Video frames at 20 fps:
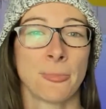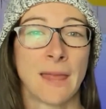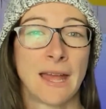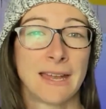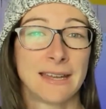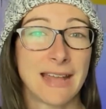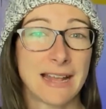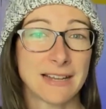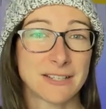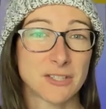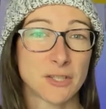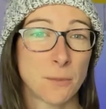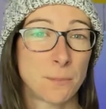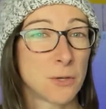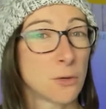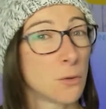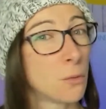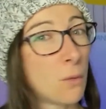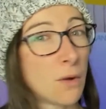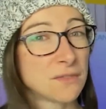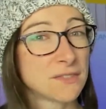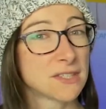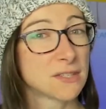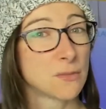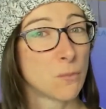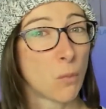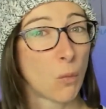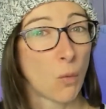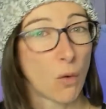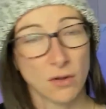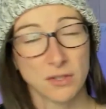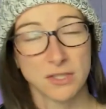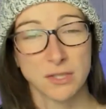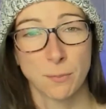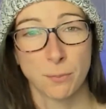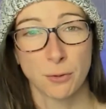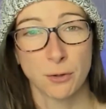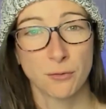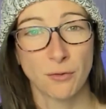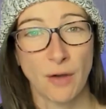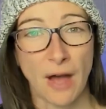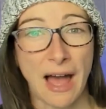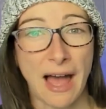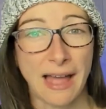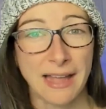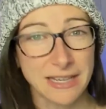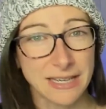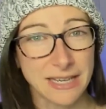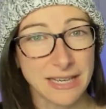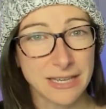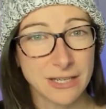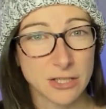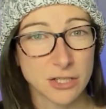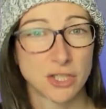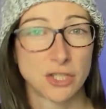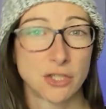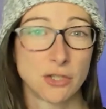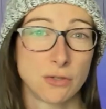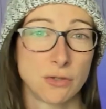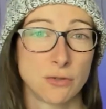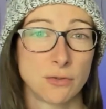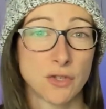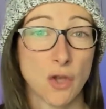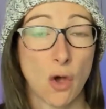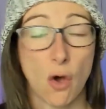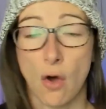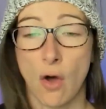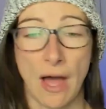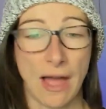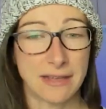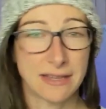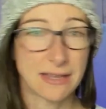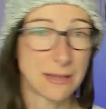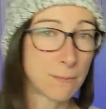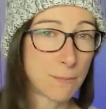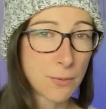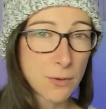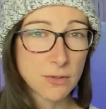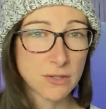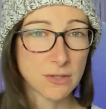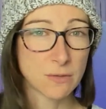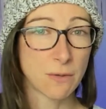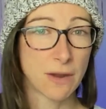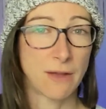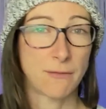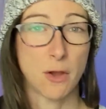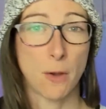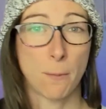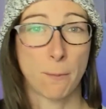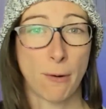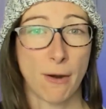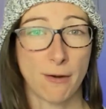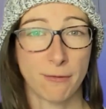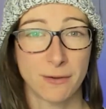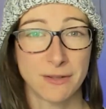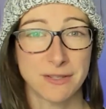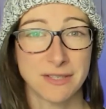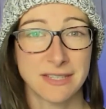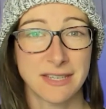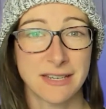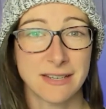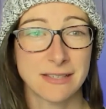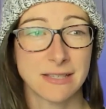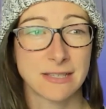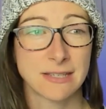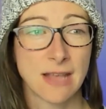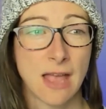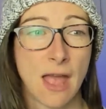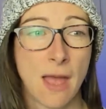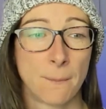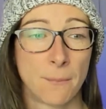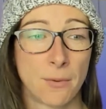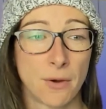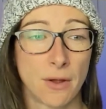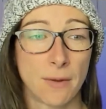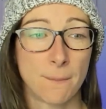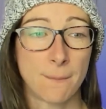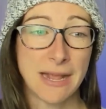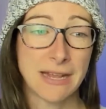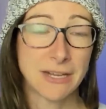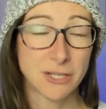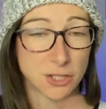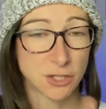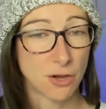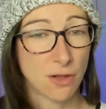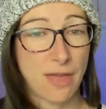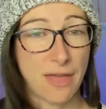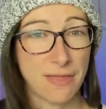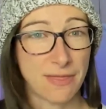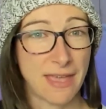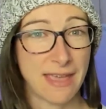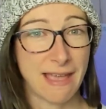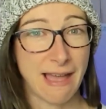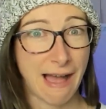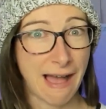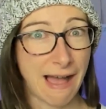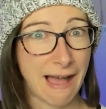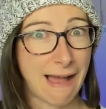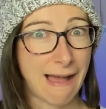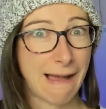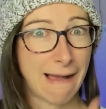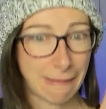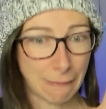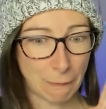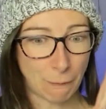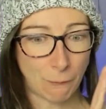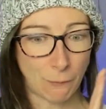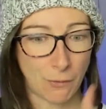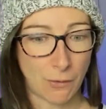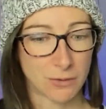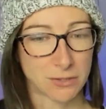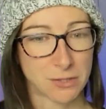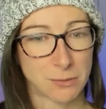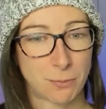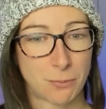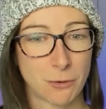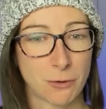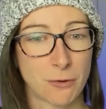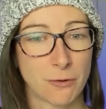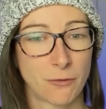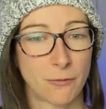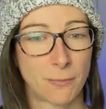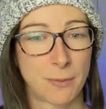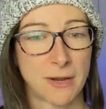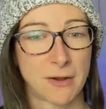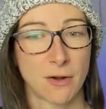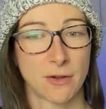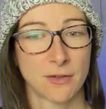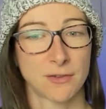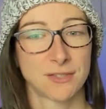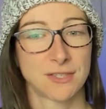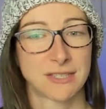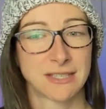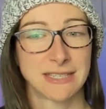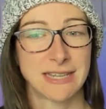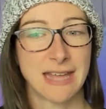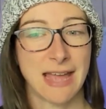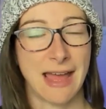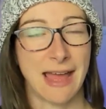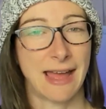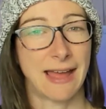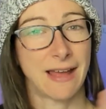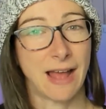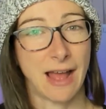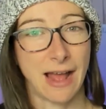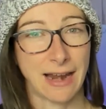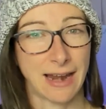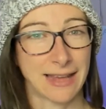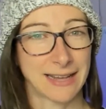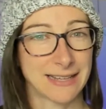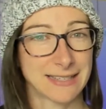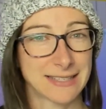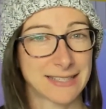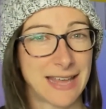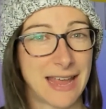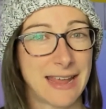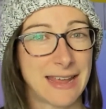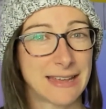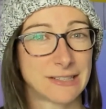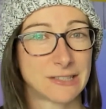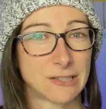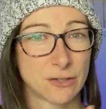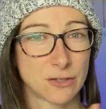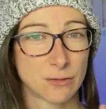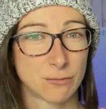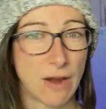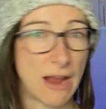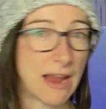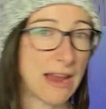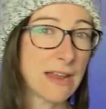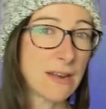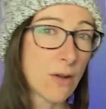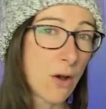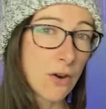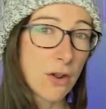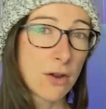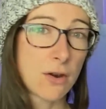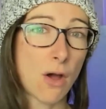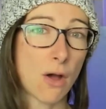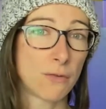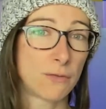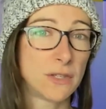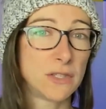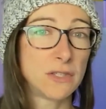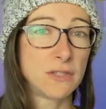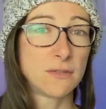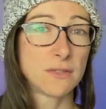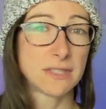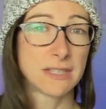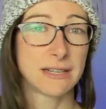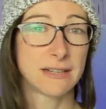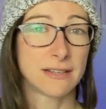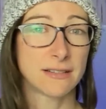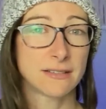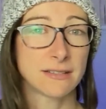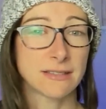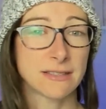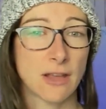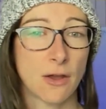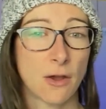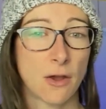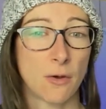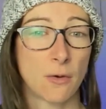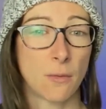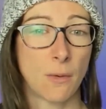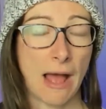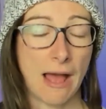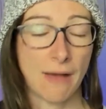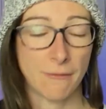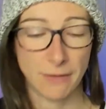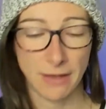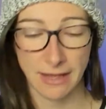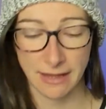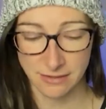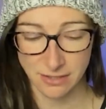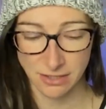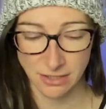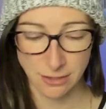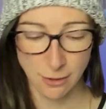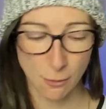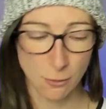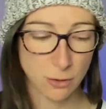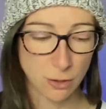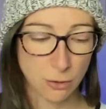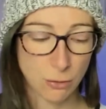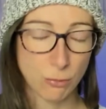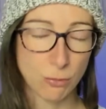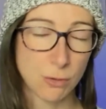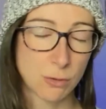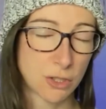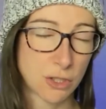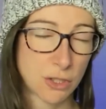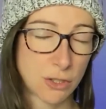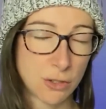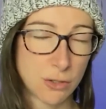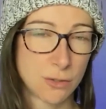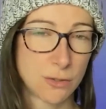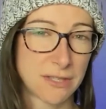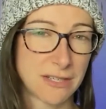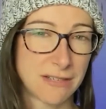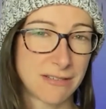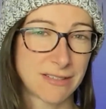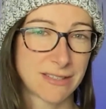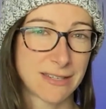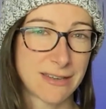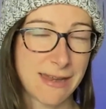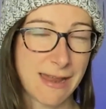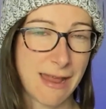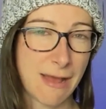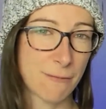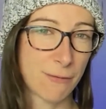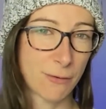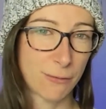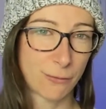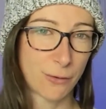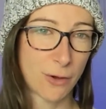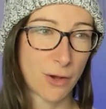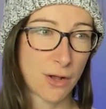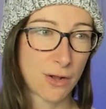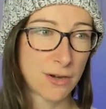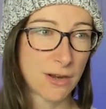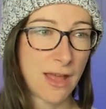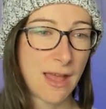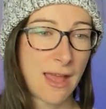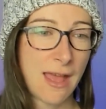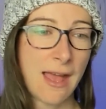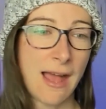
Next up, you'll want some waterproof hiking shoes or hiking boots, whatever your preference is, but make sure that they are waterproof because, yeah, like I say, it does rain on and off in New Zealand, so having soaked through shoes is never fun.